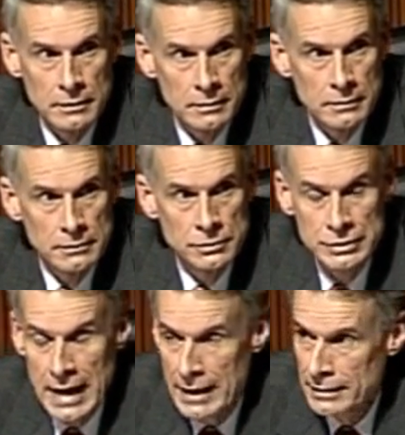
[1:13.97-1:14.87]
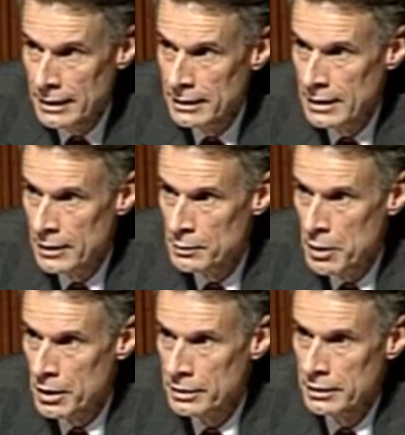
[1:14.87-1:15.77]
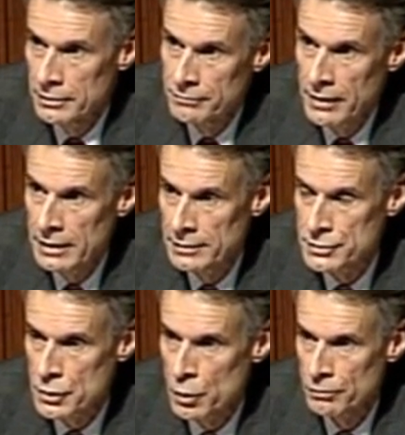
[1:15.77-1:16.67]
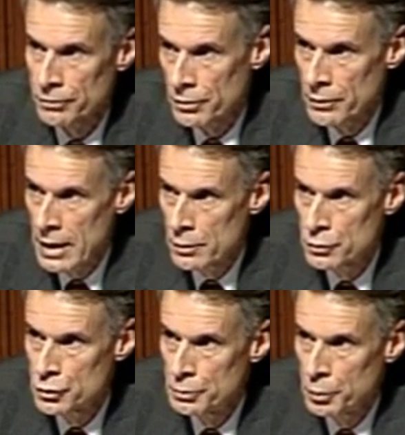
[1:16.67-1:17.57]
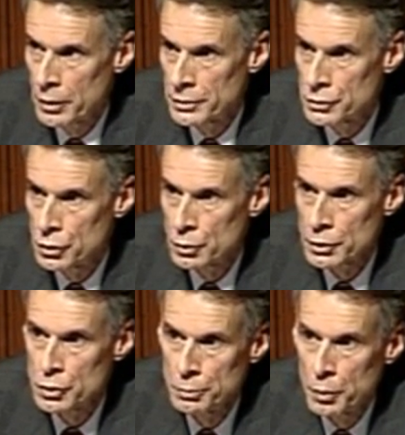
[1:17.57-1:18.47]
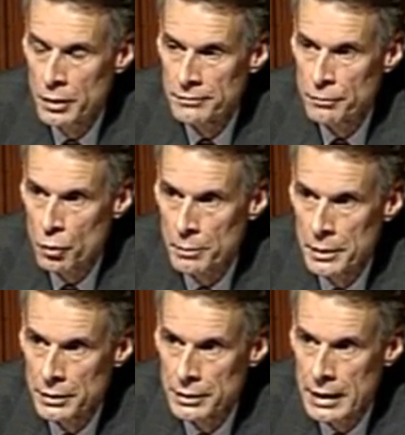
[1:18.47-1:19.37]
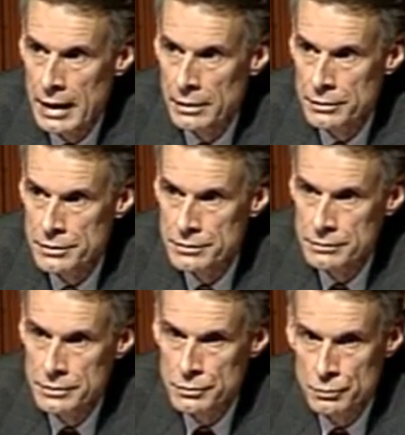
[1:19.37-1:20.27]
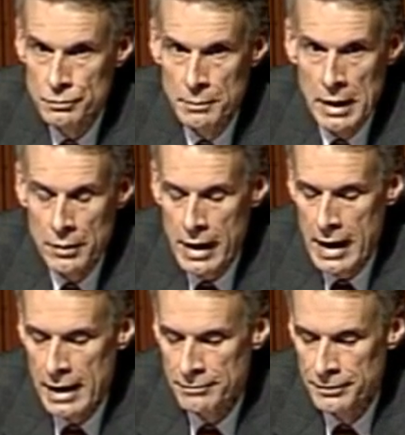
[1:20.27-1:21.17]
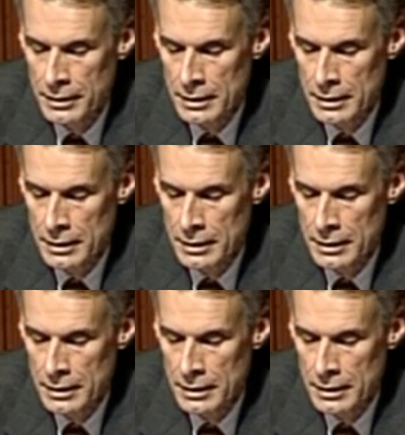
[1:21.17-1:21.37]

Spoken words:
stagnated on the market and finally sold for around $2.2 or $2.4 million, just about half.